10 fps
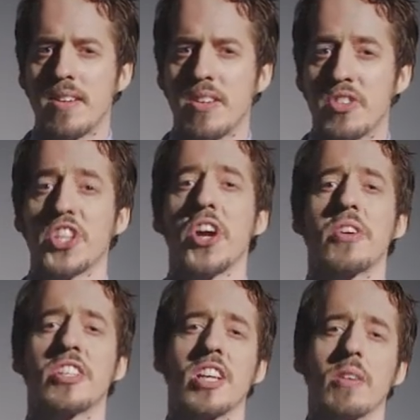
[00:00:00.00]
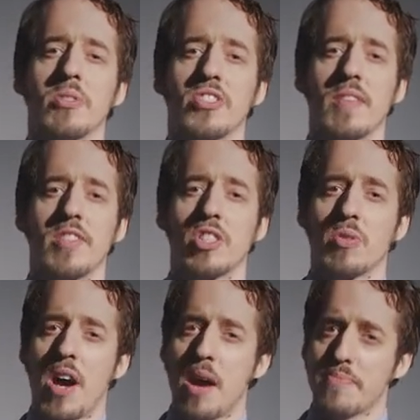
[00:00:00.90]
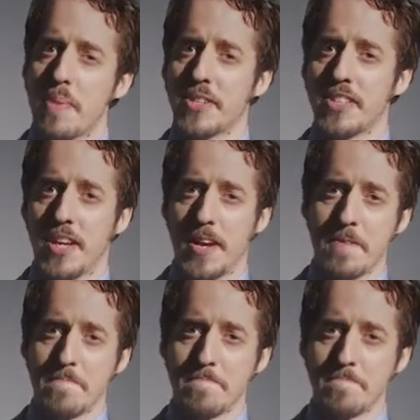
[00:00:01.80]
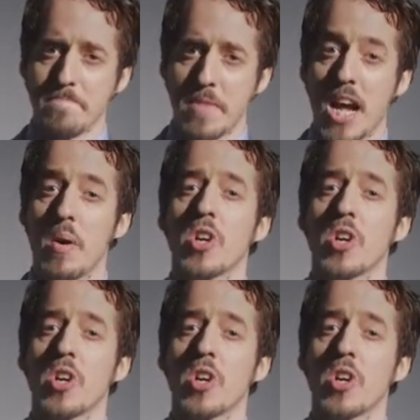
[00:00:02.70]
Security was given to our property, and our